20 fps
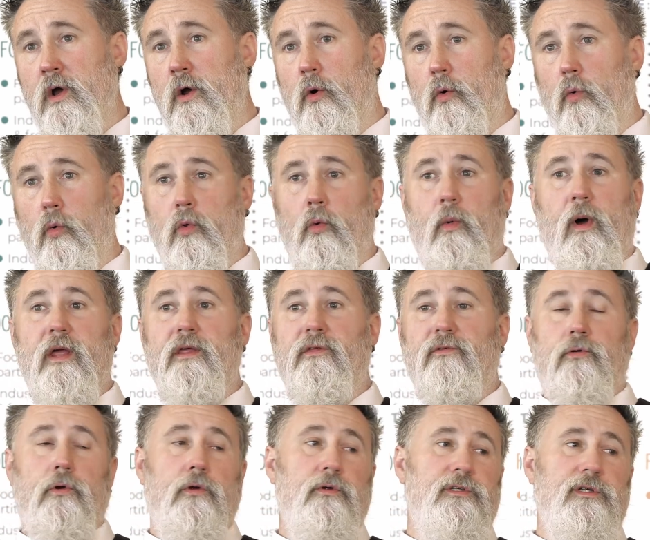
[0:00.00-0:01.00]
all the way
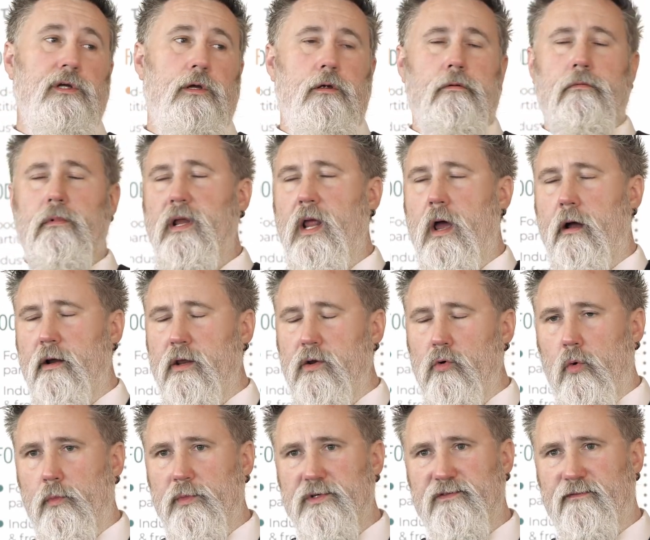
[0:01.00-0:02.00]
through to an
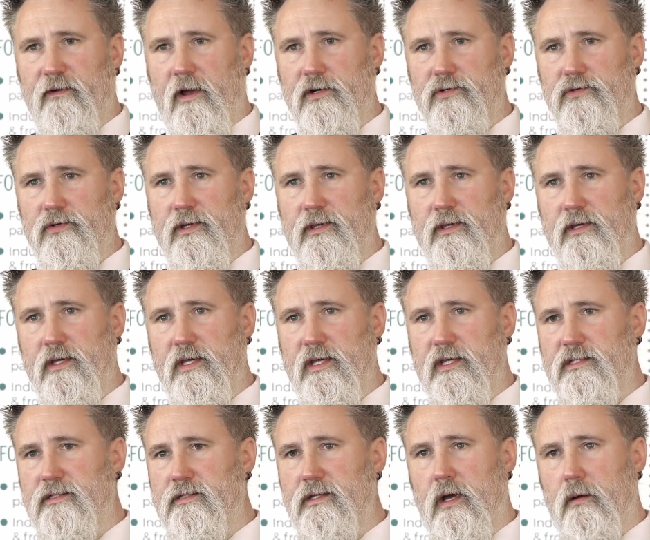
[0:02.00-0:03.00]
enormous factory that
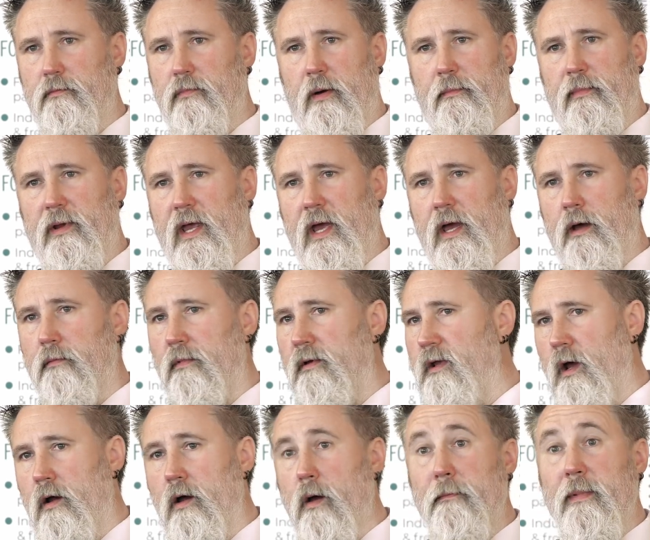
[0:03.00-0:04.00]
is pumping out
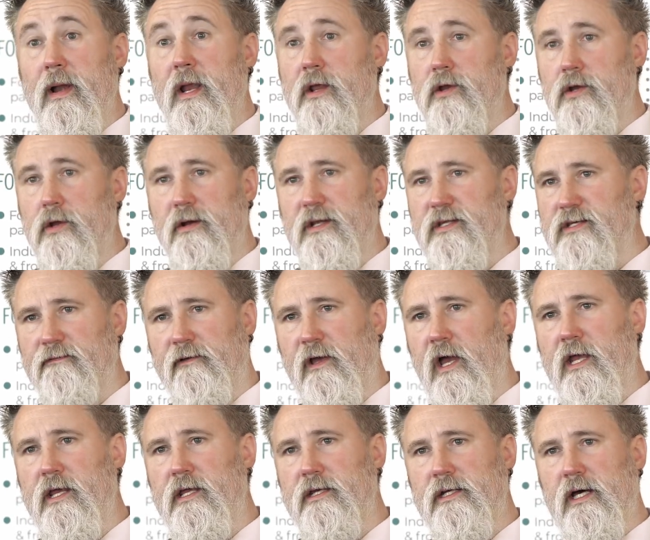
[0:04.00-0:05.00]
1 million units of
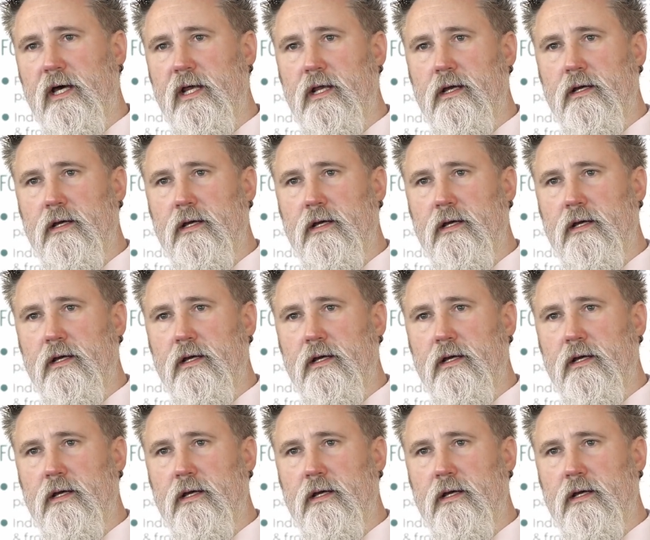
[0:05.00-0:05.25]
cake a day.